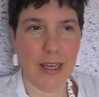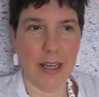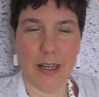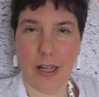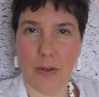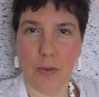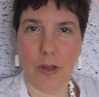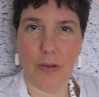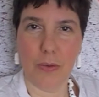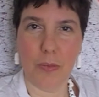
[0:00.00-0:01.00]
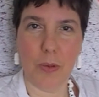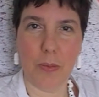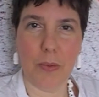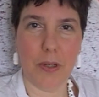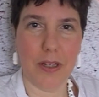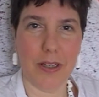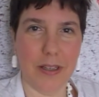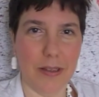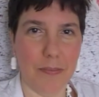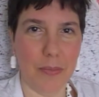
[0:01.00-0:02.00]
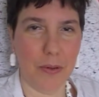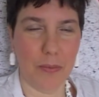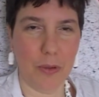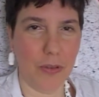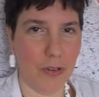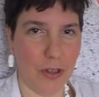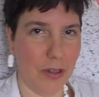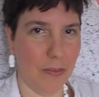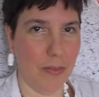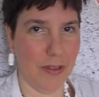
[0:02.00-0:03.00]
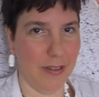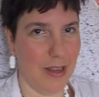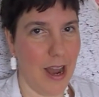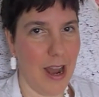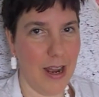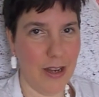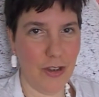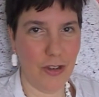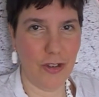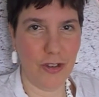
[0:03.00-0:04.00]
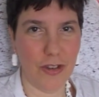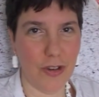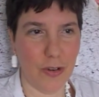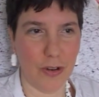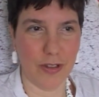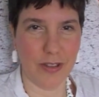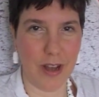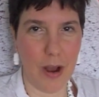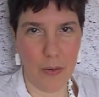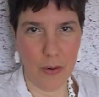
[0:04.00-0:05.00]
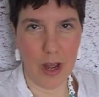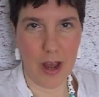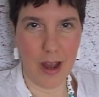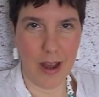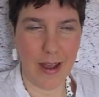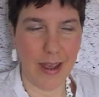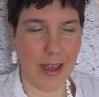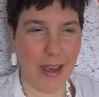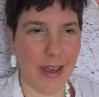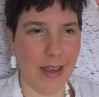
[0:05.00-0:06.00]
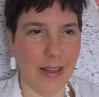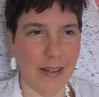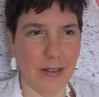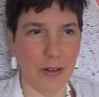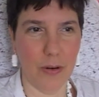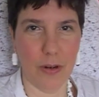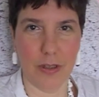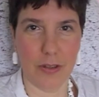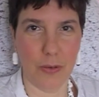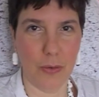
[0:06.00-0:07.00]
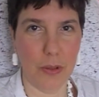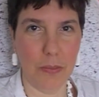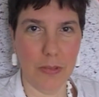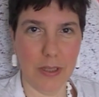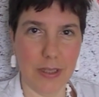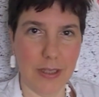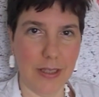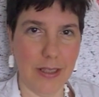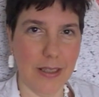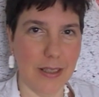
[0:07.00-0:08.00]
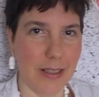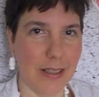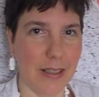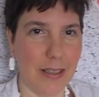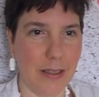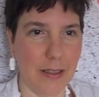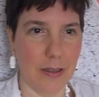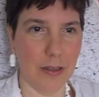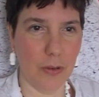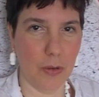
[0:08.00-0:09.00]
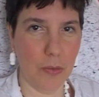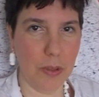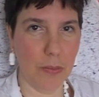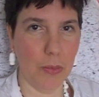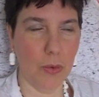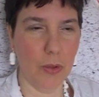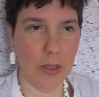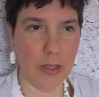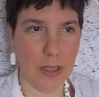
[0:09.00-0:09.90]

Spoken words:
Another one would prefer a massage or a sauna or a swim in the swimming pool.